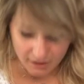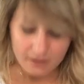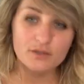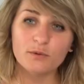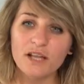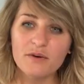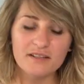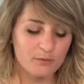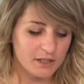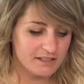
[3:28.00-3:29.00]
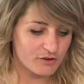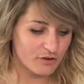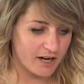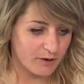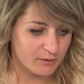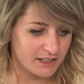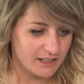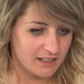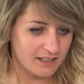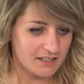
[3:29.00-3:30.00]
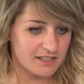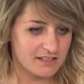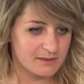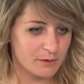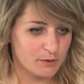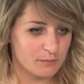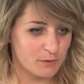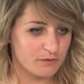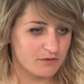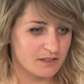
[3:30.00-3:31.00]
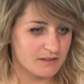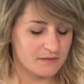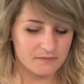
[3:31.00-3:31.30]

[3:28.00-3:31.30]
So now when it's ground, it actually smells more of a,